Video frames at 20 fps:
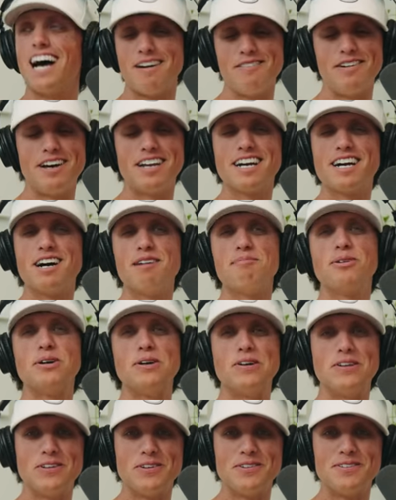I've had like, a couple.
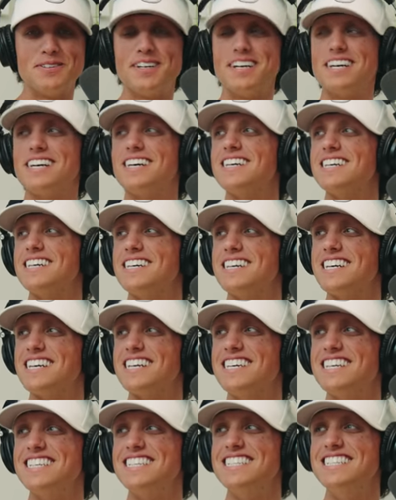I would repeat repeat
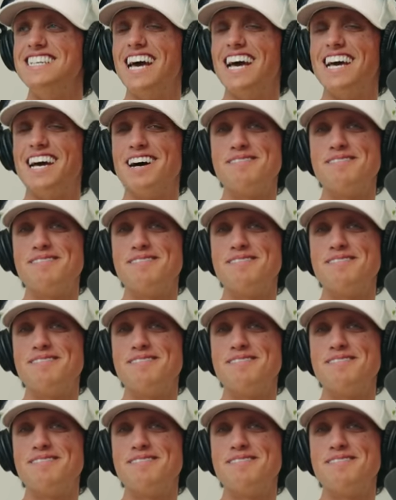this one. Yeah, yeah.